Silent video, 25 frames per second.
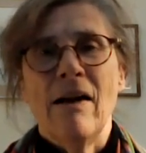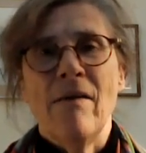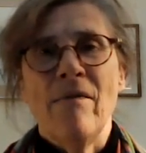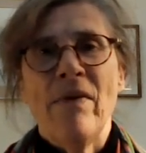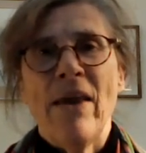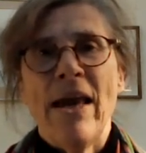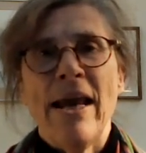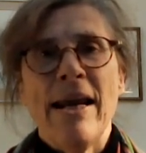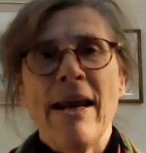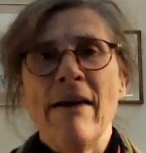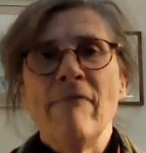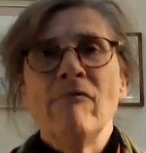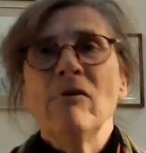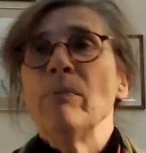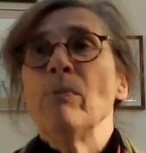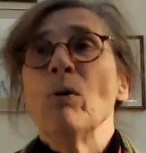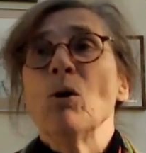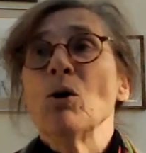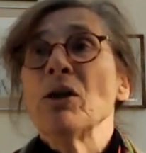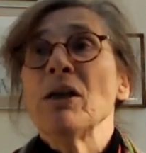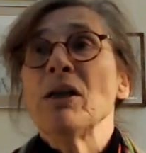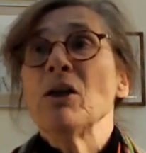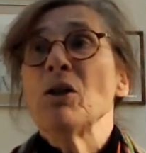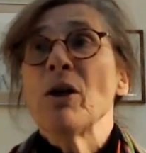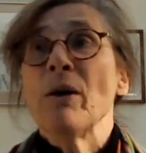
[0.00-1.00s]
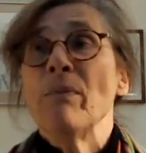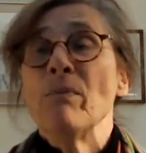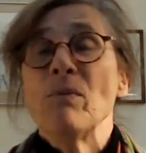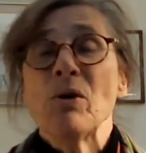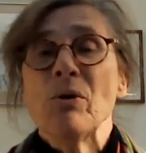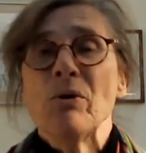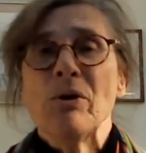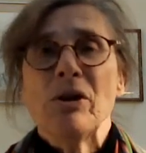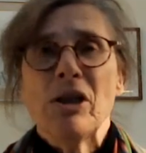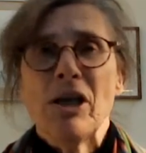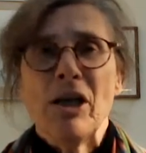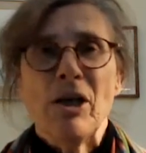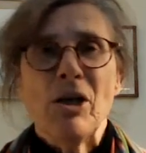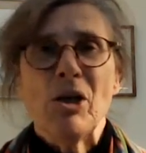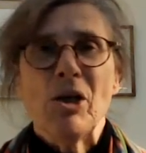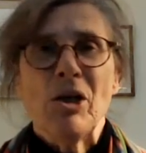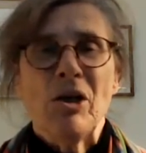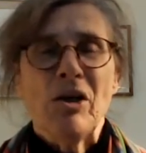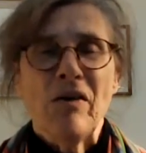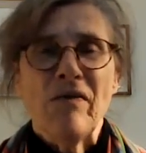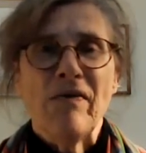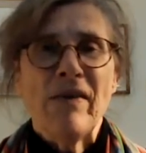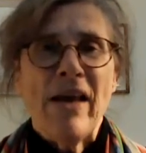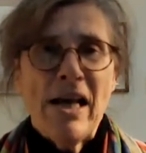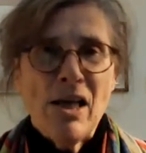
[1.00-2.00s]
And then everybody jumped to
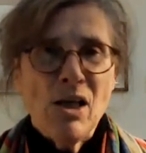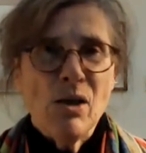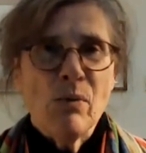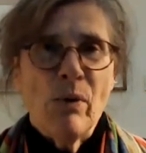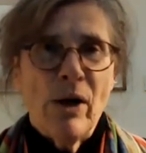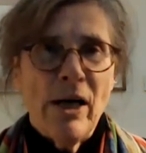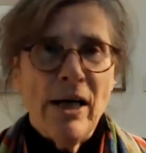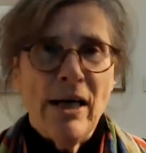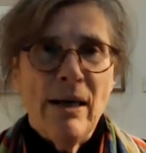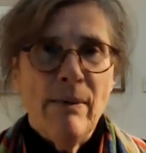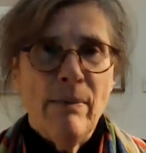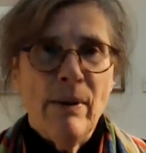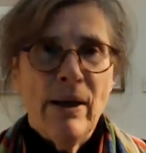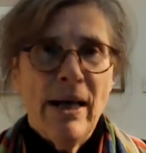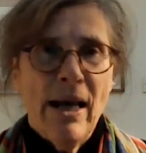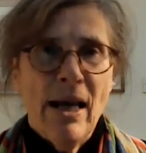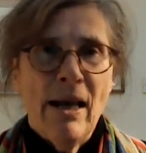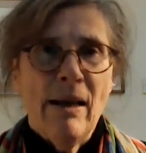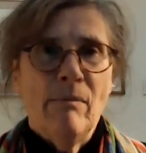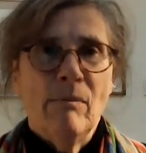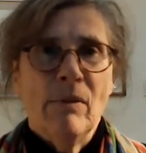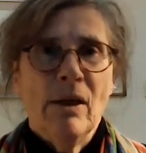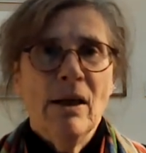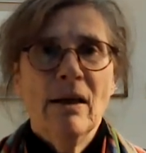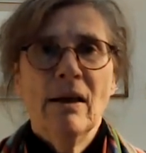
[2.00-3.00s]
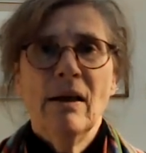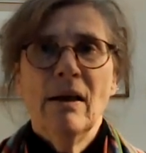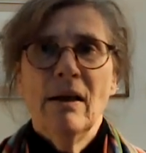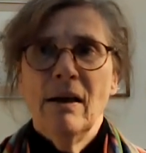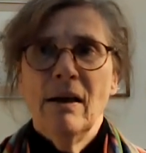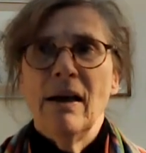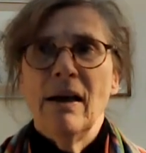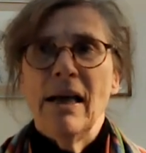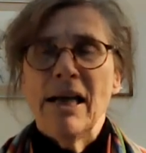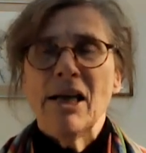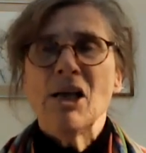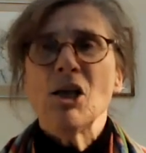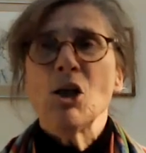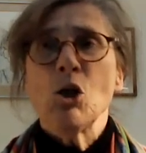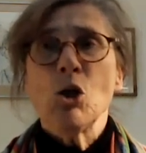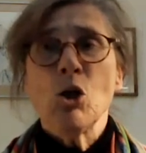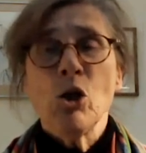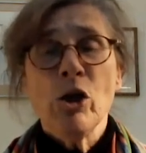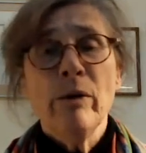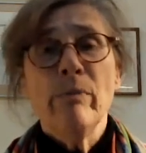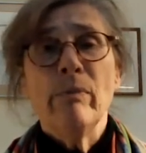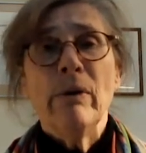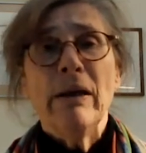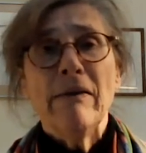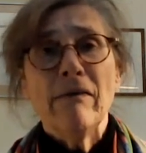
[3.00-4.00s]
attention, and that's when he became
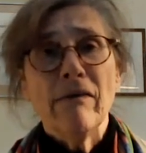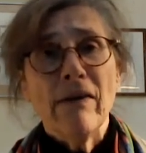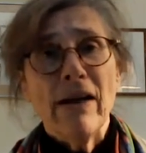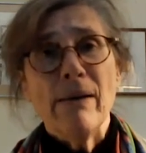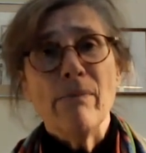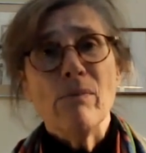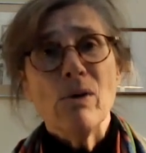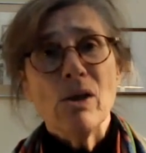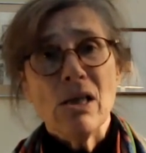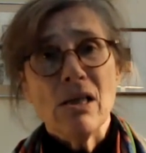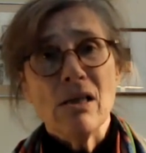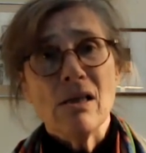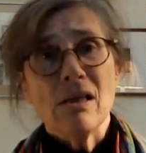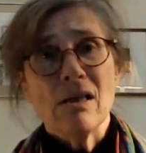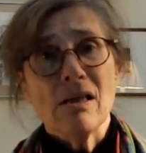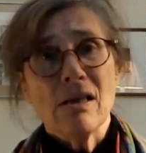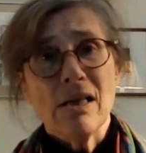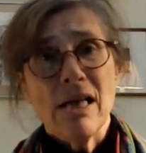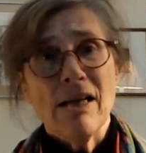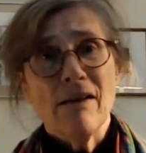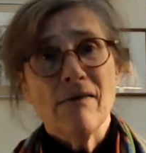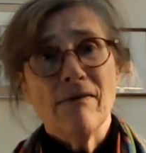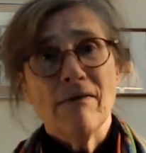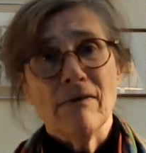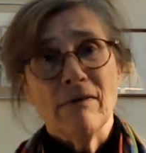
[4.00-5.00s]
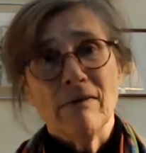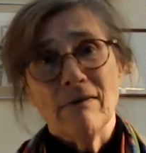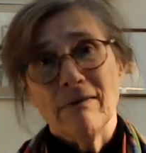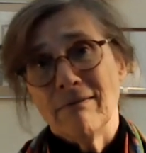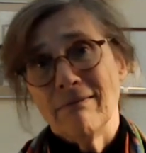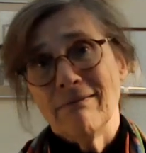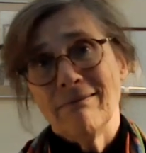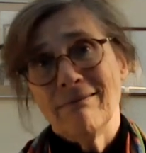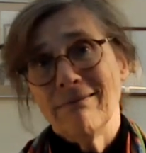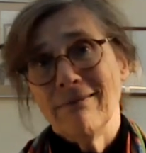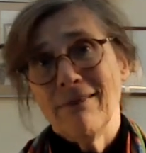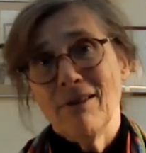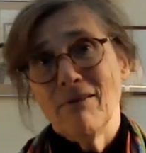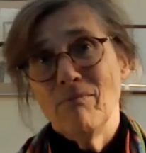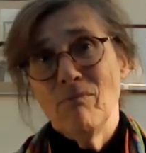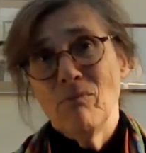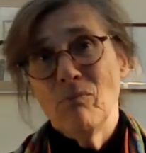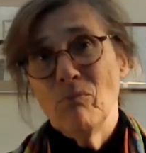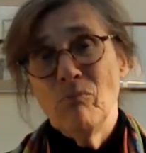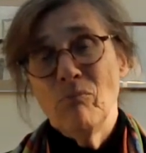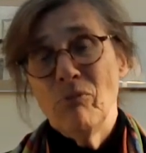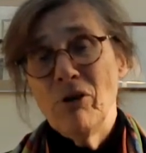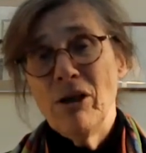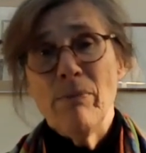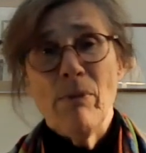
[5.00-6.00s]
extremely famous and successful,
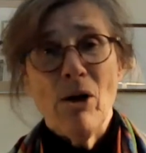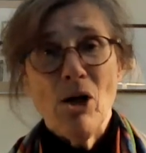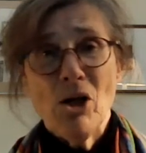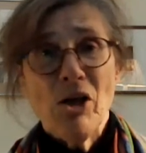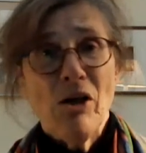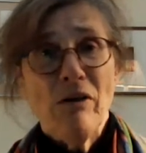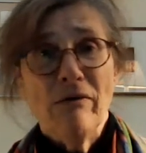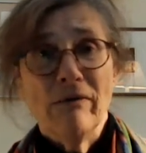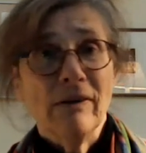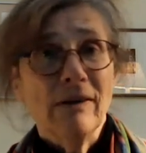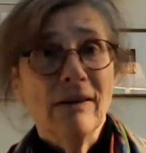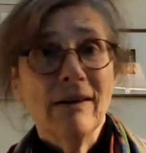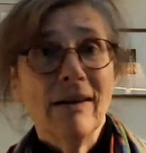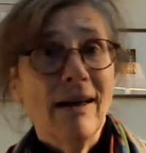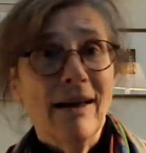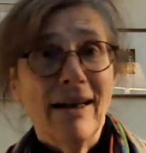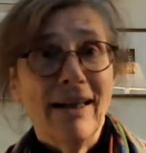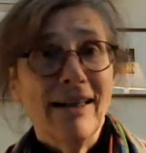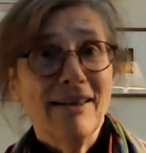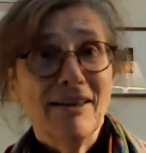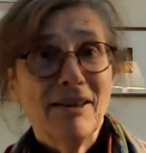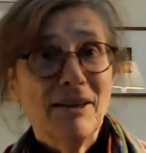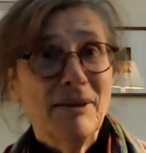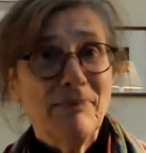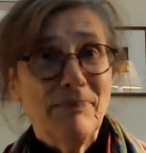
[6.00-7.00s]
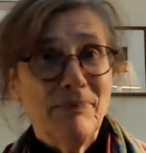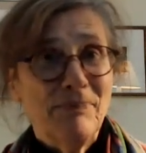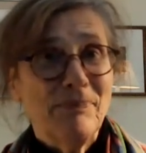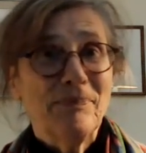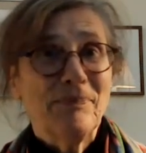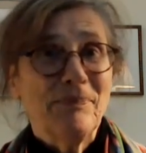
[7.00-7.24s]
pretty much overnight.